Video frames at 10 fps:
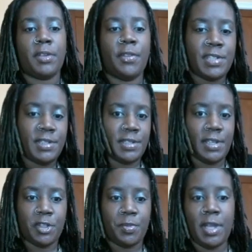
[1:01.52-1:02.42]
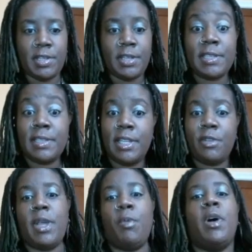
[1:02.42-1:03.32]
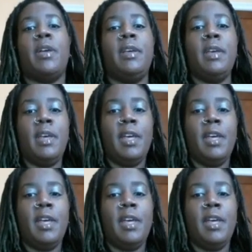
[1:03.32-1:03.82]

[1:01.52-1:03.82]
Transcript: So this is a sales page. Instantly create one